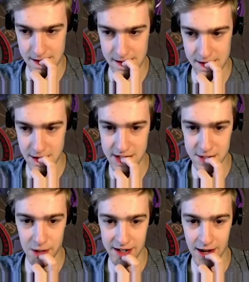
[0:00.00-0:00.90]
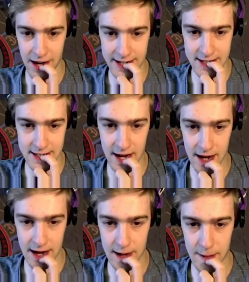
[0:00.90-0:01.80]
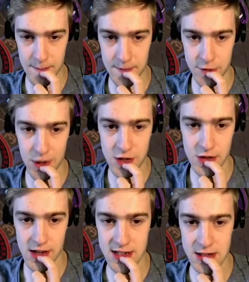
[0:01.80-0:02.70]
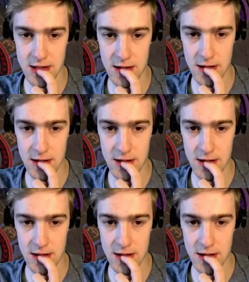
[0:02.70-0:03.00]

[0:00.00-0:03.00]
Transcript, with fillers: You just won. Nice. Do I do this?